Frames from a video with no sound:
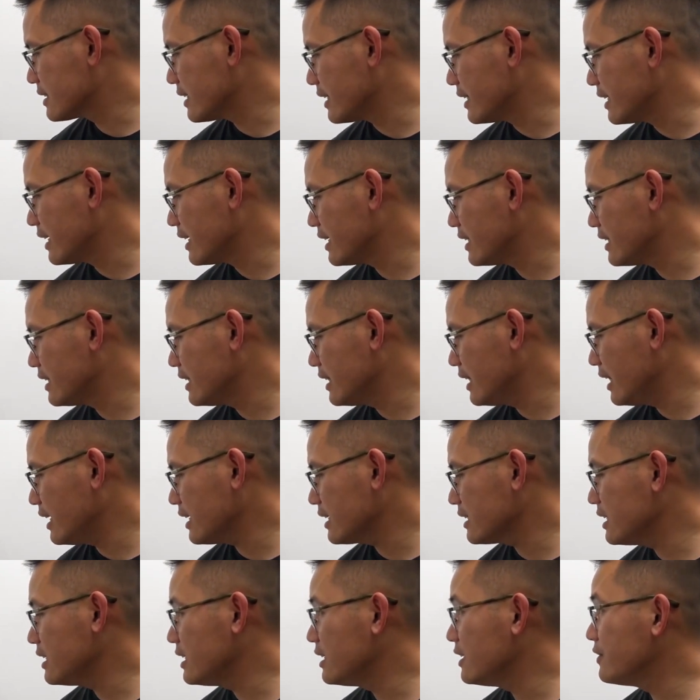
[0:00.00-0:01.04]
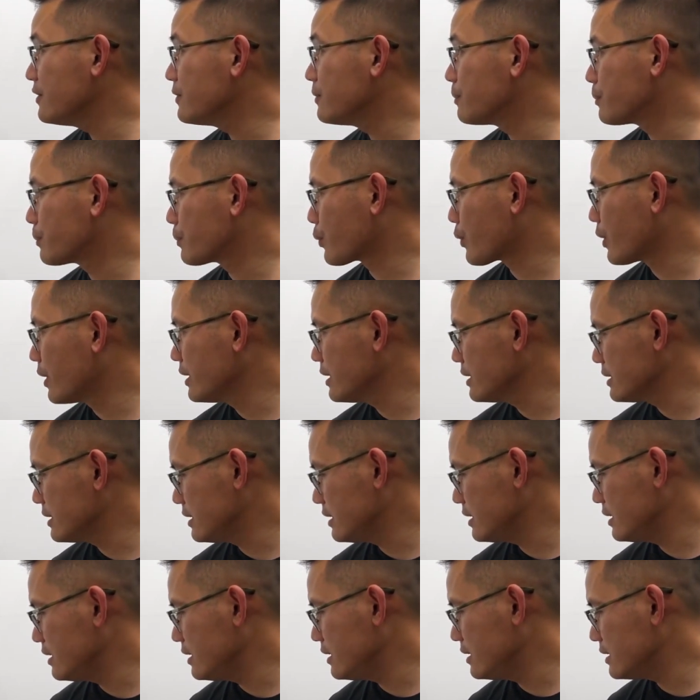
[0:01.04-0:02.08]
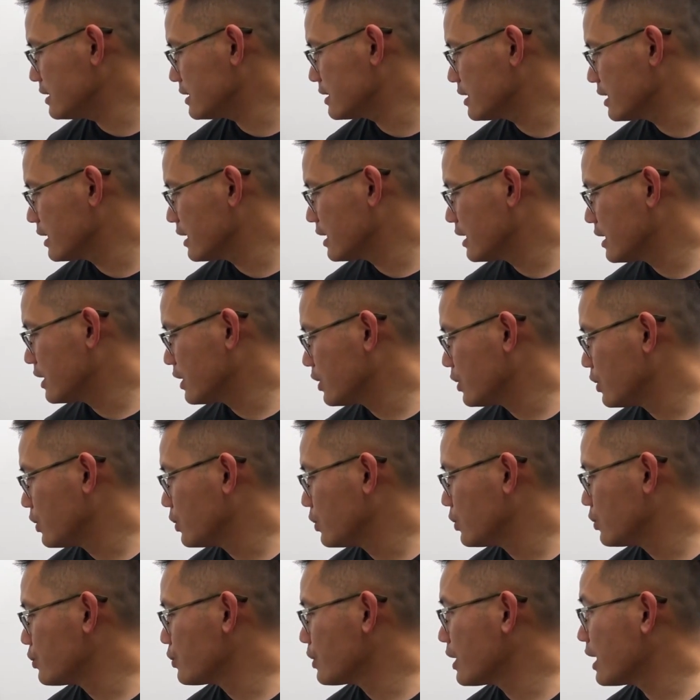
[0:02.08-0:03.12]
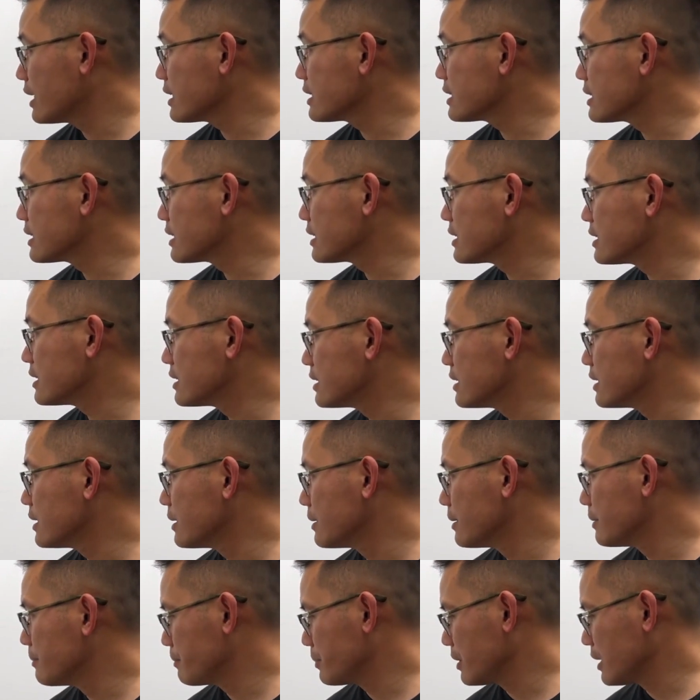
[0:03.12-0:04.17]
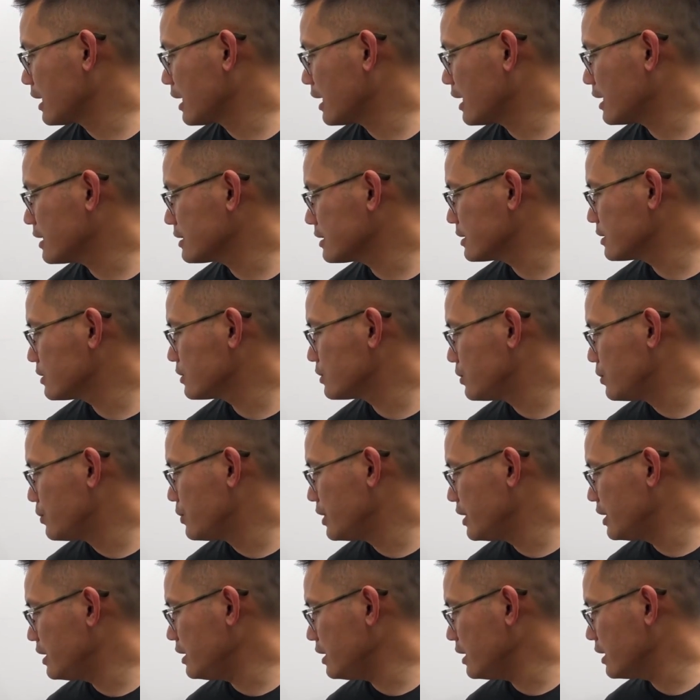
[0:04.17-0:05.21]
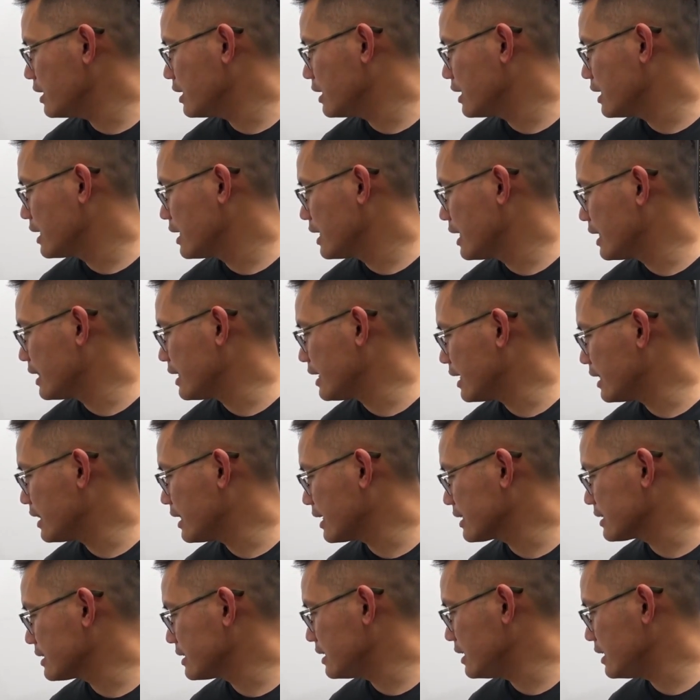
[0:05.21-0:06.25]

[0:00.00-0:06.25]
and then negative parentheses 2x plus 3 and then that's